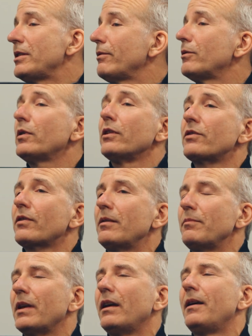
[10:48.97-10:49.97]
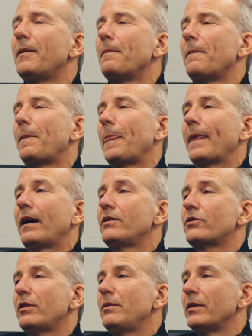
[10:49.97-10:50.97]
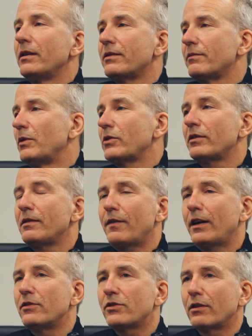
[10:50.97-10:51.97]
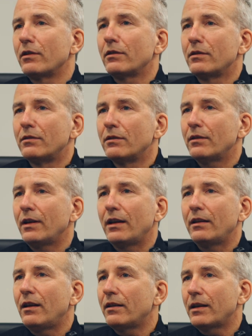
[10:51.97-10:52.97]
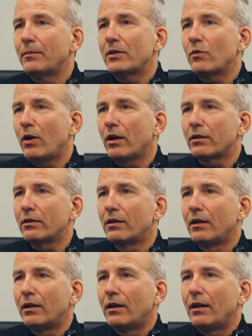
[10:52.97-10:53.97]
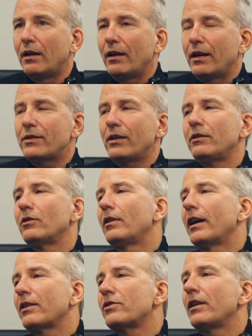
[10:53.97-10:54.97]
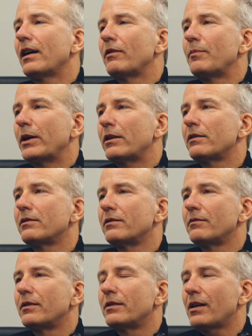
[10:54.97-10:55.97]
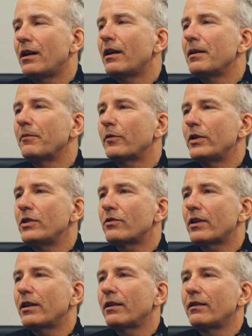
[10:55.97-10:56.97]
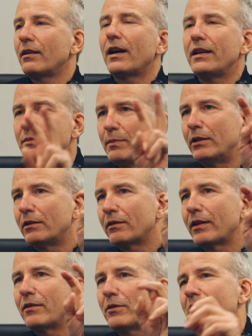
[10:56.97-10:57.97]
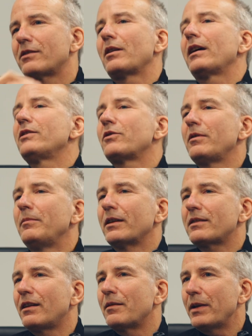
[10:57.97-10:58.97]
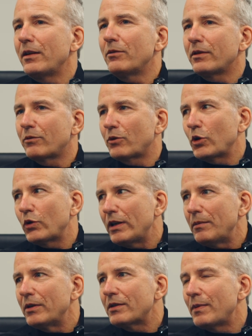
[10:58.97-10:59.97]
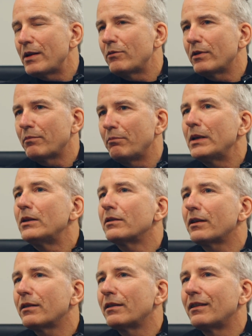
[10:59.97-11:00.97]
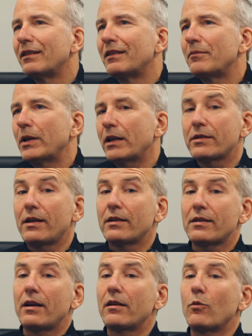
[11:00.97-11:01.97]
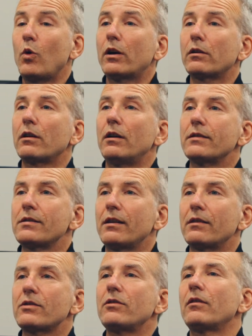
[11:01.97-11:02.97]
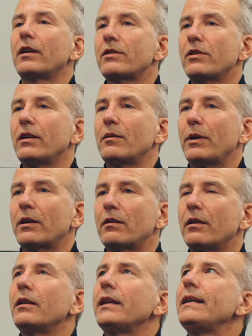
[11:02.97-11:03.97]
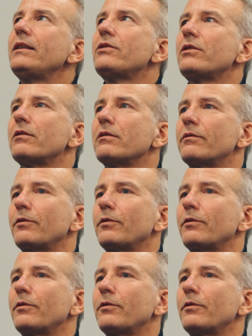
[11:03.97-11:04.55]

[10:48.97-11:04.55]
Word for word: is even worse, right? Ice cream is mostly fat and sugar and not that much water. It's, you'll actually have a better time freeze drying ice milk, right? With this ice cream that's not made with cream, it's made with milk because it has a higher water content, so you'll actually get a better and easier